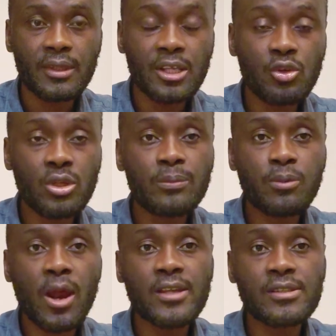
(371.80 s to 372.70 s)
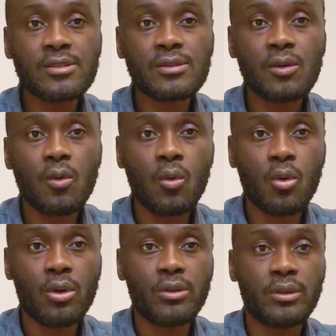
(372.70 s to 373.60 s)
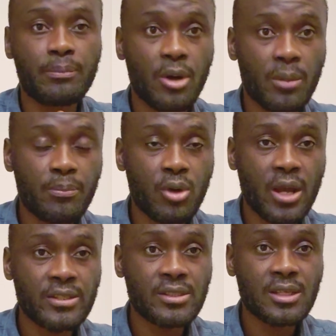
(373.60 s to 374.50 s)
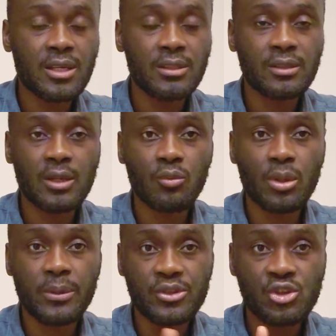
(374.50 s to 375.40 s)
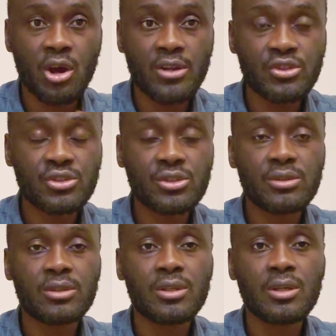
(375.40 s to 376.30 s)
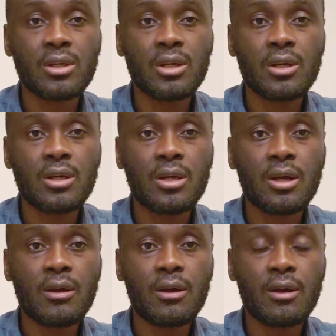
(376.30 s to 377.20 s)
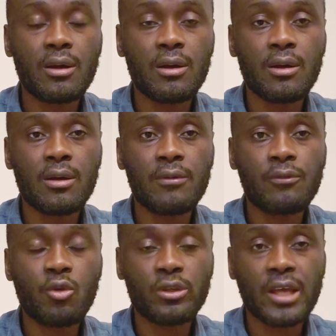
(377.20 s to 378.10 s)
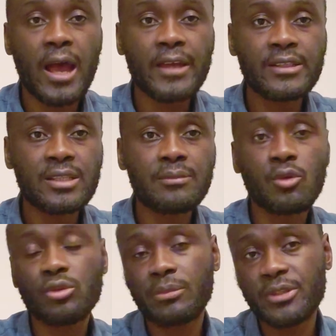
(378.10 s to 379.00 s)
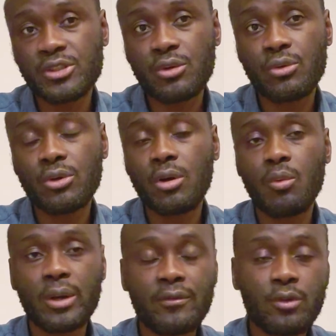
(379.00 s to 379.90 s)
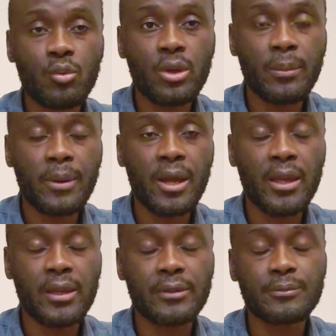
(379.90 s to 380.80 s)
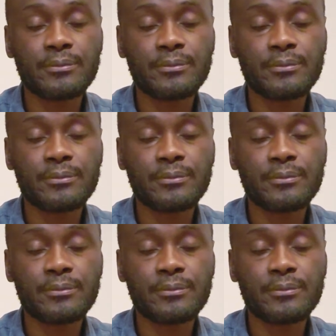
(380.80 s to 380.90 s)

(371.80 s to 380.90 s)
the unit price, or the bulk price that will be charged for the item, the material, or whatever we are buying.